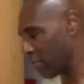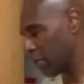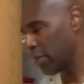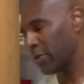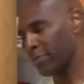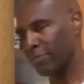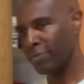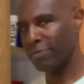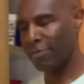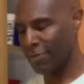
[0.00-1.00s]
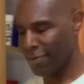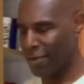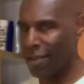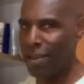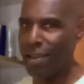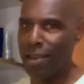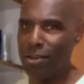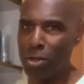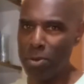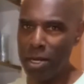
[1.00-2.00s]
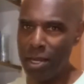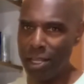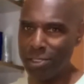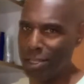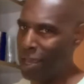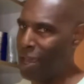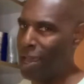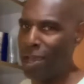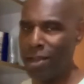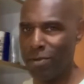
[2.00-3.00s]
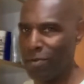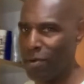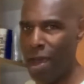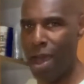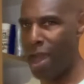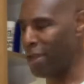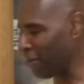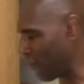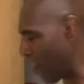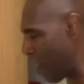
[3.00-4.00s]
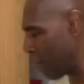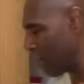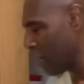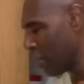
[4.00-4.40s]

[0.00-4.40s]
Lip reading: A little bit of nuts again, high in the fiber.